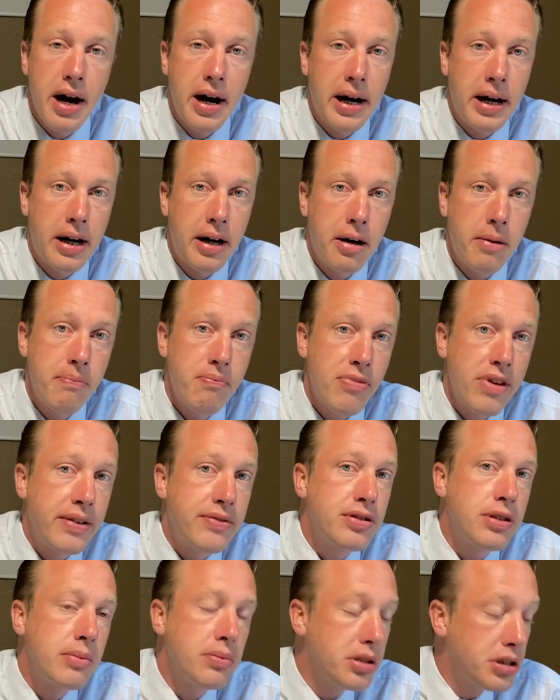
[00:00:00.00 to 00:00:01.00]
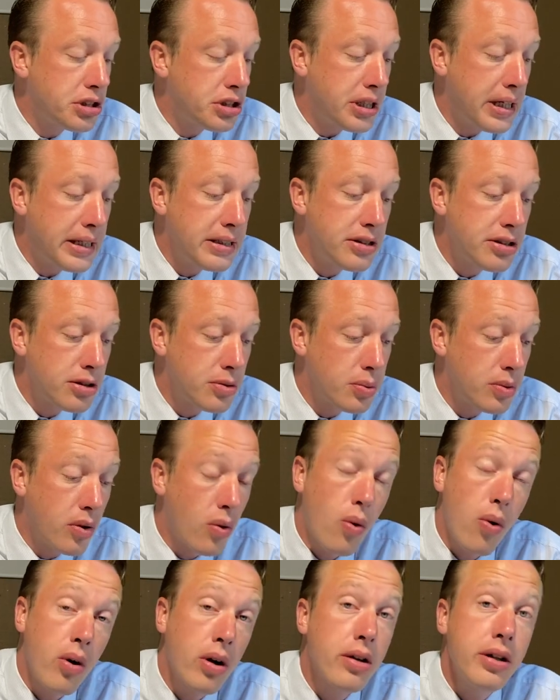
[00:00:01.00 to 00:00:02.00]
If something changes,
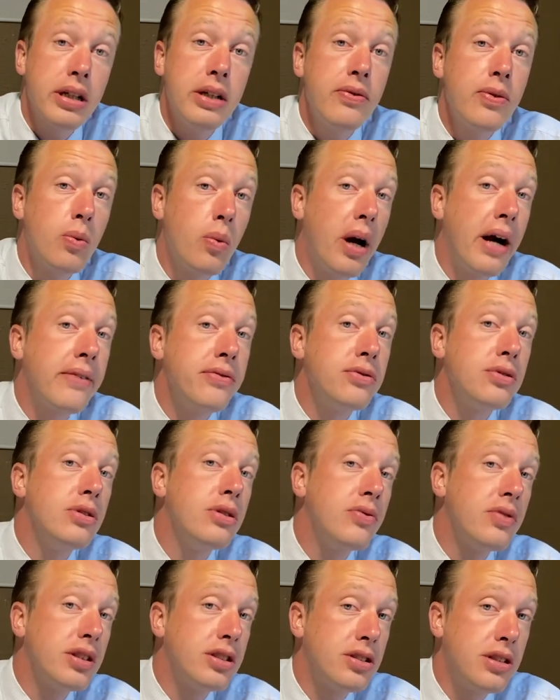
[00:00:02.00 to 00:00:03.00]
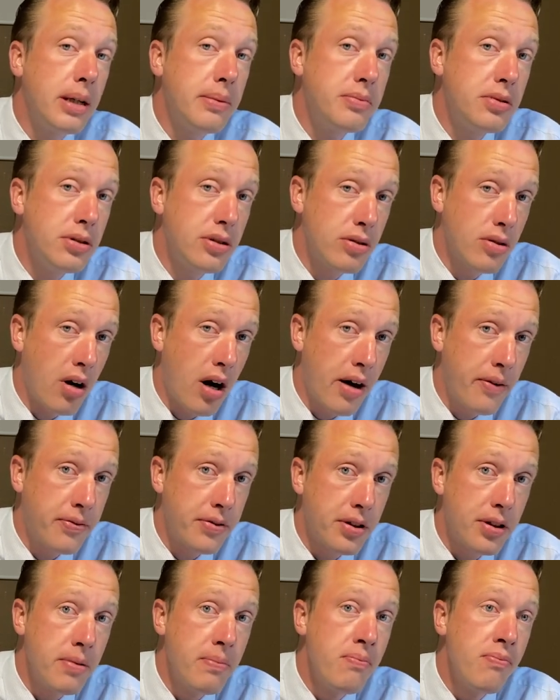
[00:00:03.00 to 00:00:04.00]
or even after you've accepted your
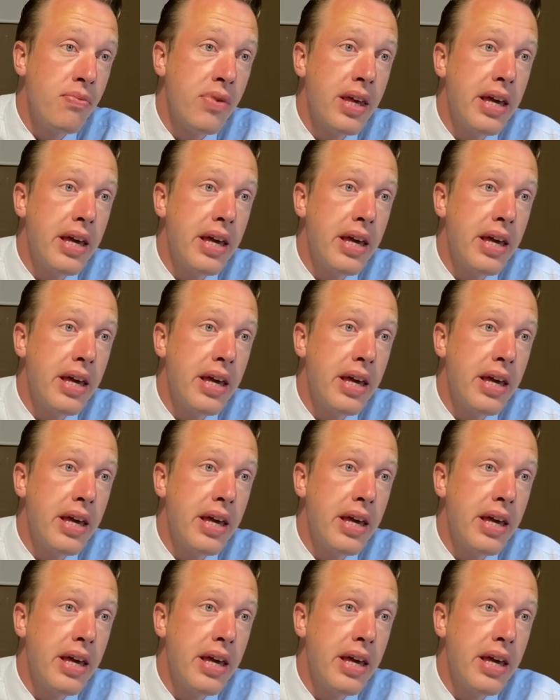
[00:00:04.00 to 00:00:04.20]
offer,